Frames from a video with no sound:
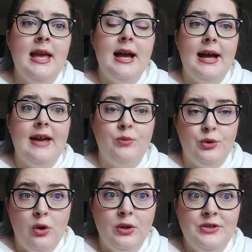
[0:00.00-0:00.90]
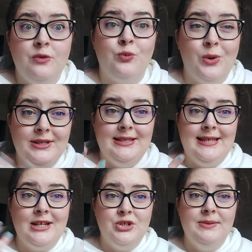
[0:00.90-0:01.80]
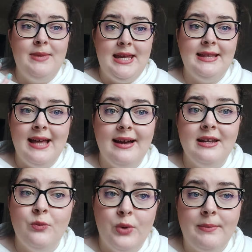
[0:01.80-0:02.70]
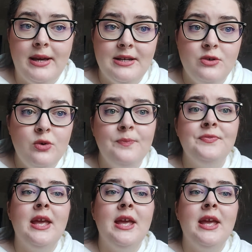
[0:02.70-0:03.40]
I have more knowledge of what's actually being done and what I'm going to do.